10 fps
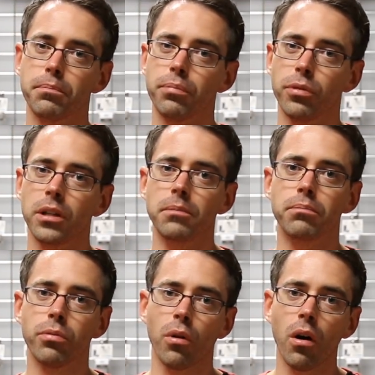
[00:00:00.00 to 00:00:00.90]
pretty
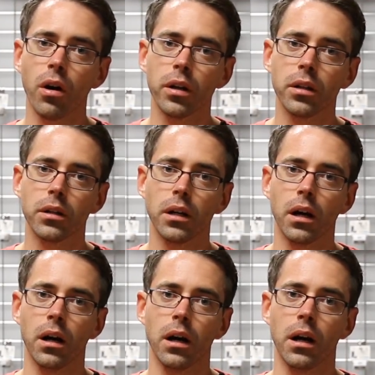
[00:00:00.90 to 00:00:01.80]
broad
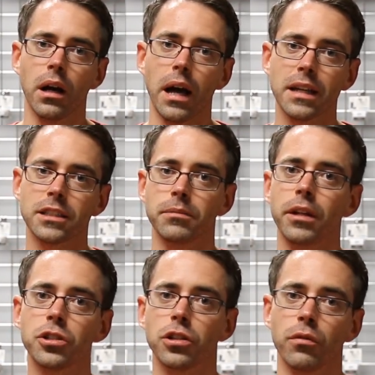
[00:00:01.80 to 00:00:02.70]

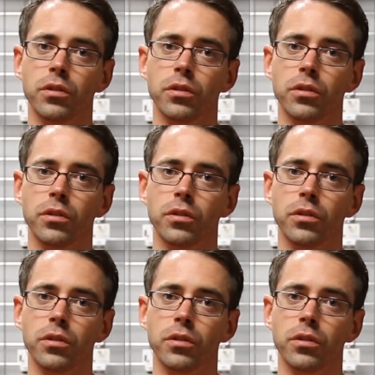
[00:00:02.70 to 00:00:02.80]
estimation of